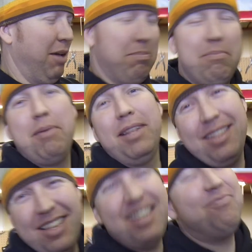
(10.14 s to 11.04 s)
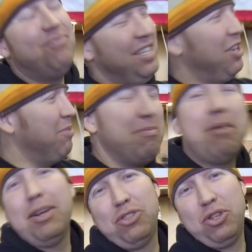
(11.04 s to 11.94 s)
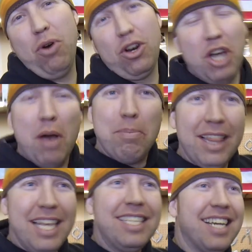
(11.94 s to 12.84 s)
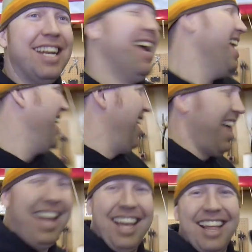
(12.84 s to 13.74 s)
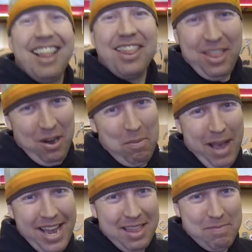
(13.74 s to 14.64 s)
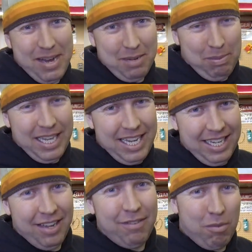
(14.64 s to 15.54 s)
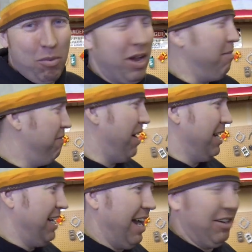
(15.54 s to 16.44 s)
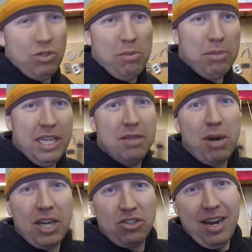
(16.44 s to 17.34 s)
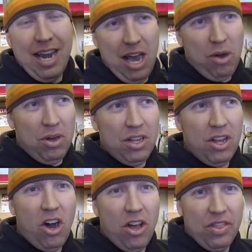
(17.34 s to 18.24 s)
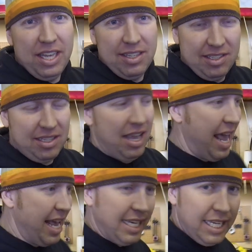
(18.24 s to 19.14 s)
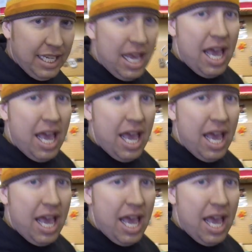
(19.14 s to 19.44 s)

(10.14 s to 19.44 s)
Maybe that was too harsh. But listen, they're a pain in the butt to bleed from what I'm finding out. So I'm bleeding the brakes right now on this 80.